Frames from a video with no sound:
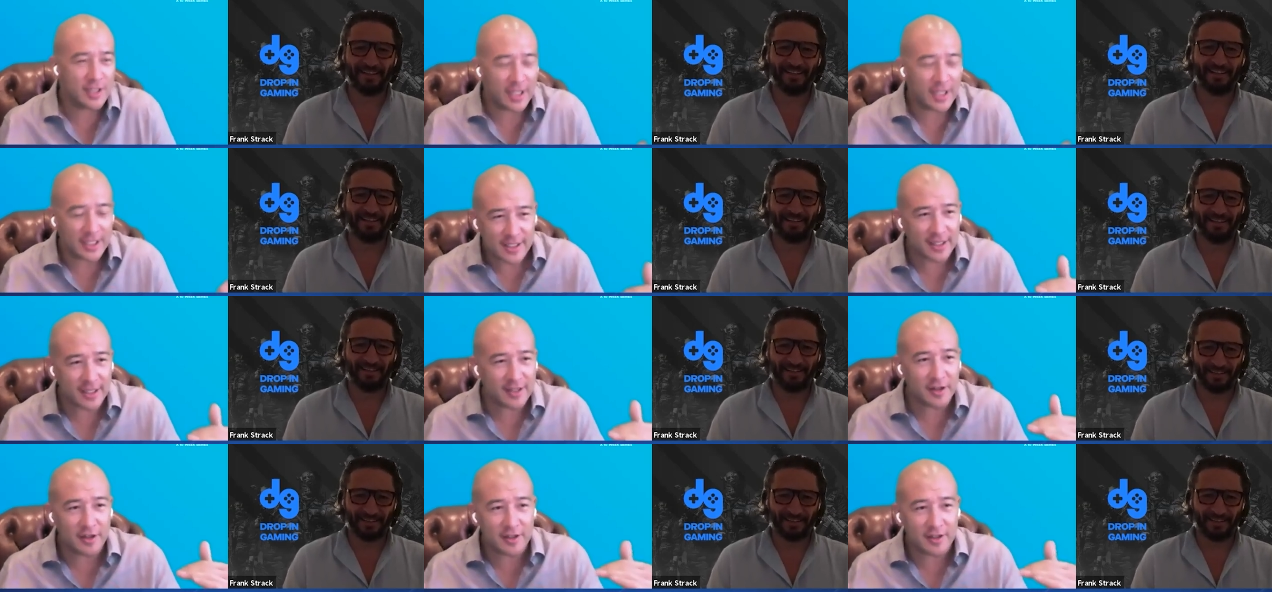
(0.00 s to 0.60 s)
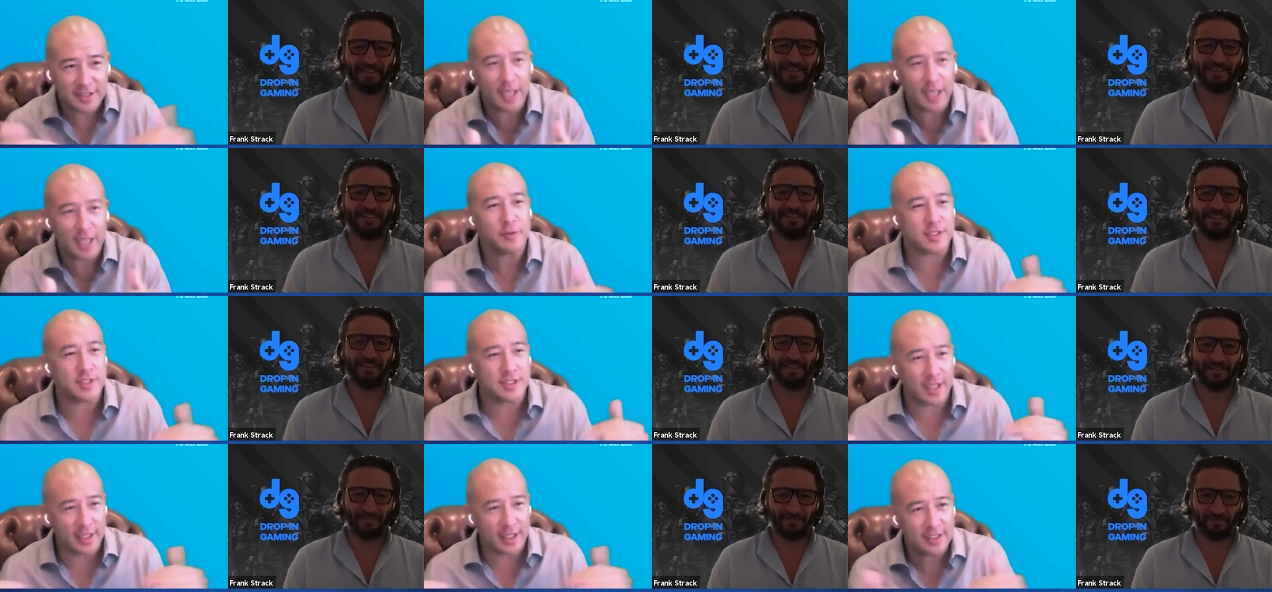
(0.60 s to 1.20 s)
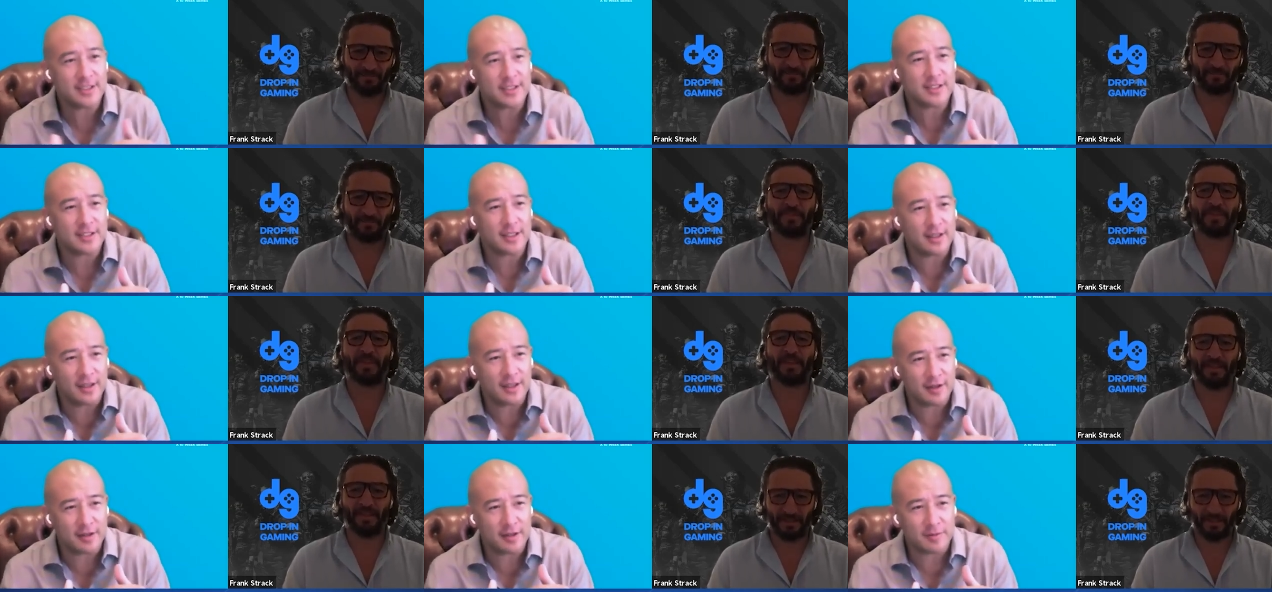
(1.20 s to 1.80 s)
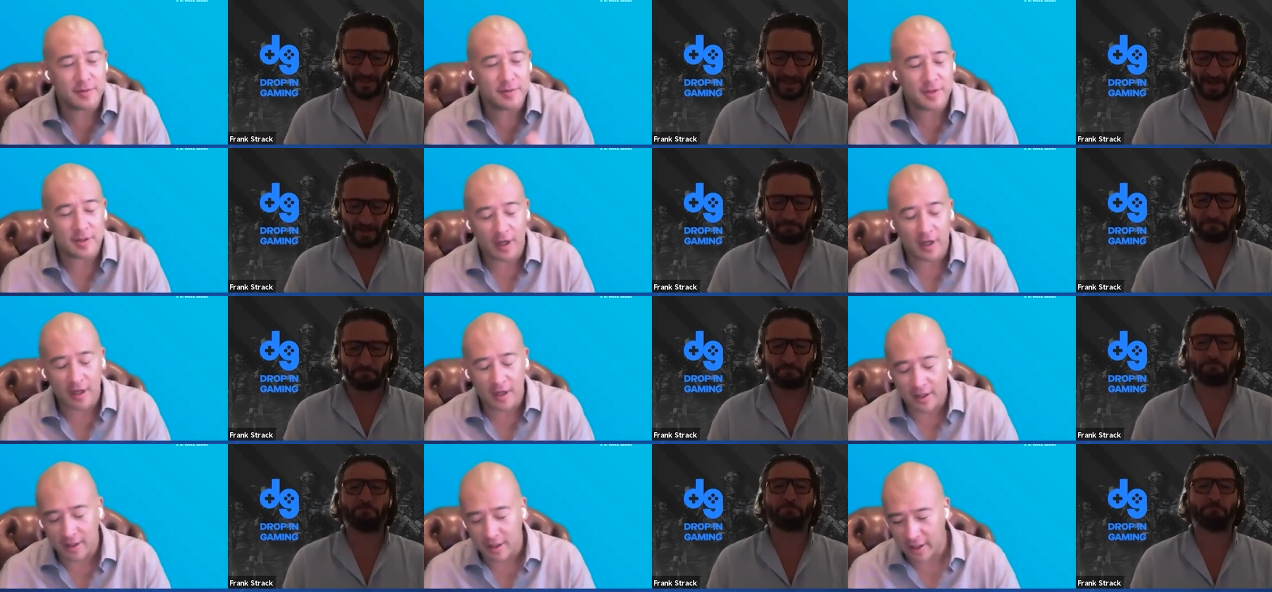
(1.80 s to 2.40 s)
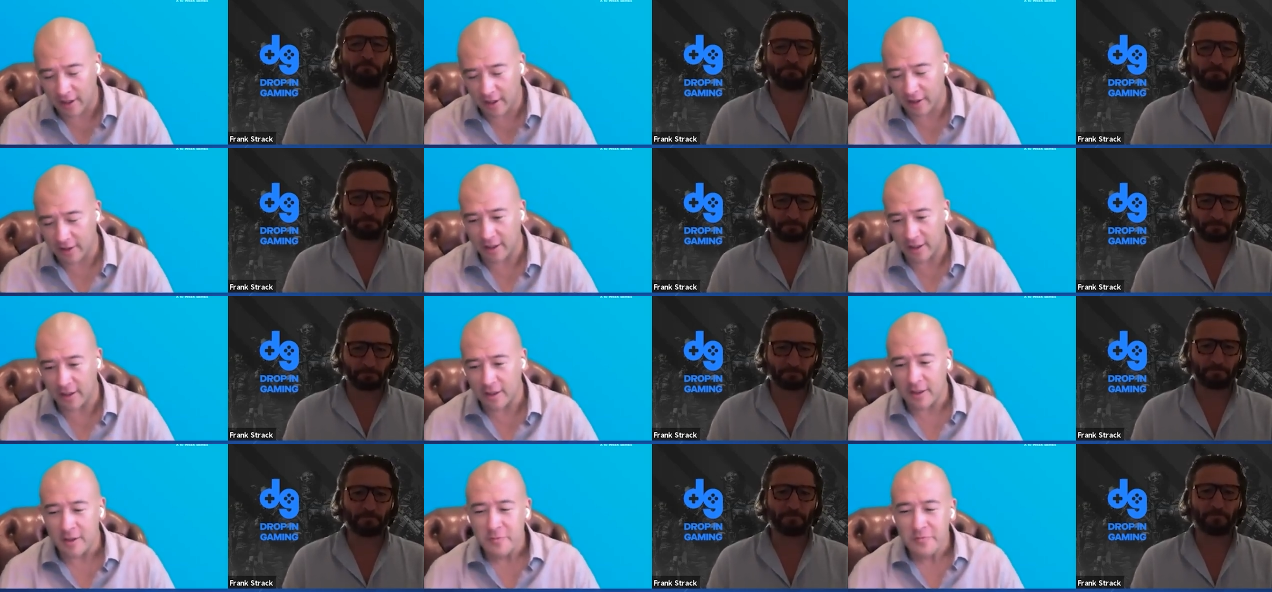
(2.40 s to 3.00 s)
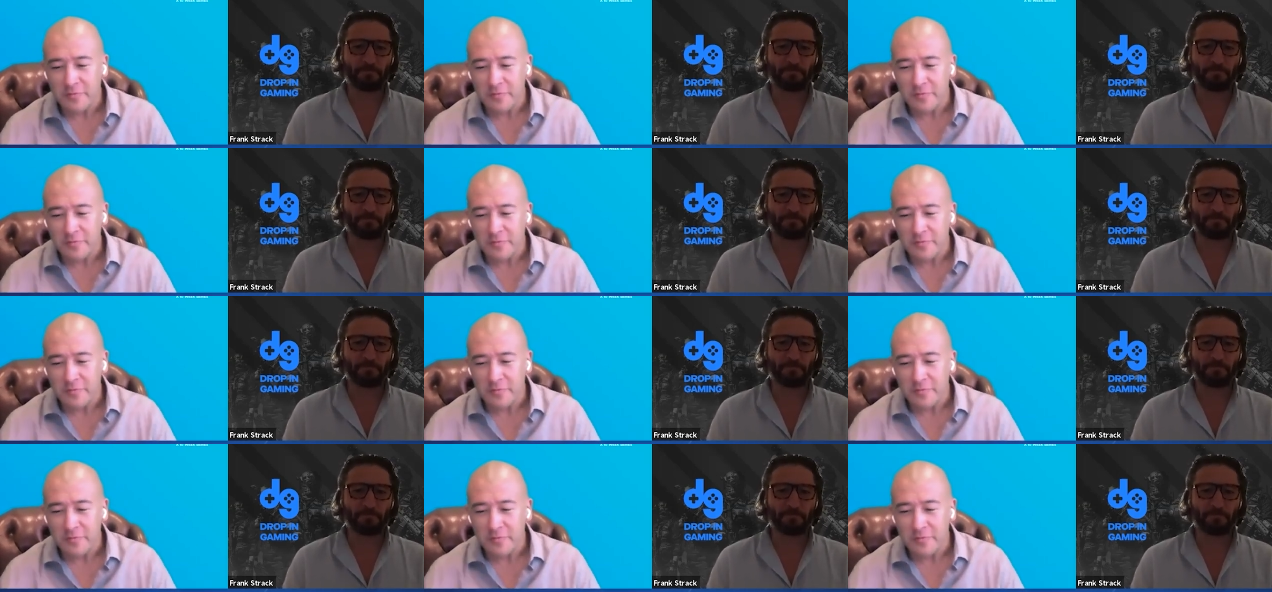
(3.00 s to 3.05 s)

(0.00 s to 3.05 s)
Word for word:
Speaker 1: So that's like your table stakes uh, yep. uh, area.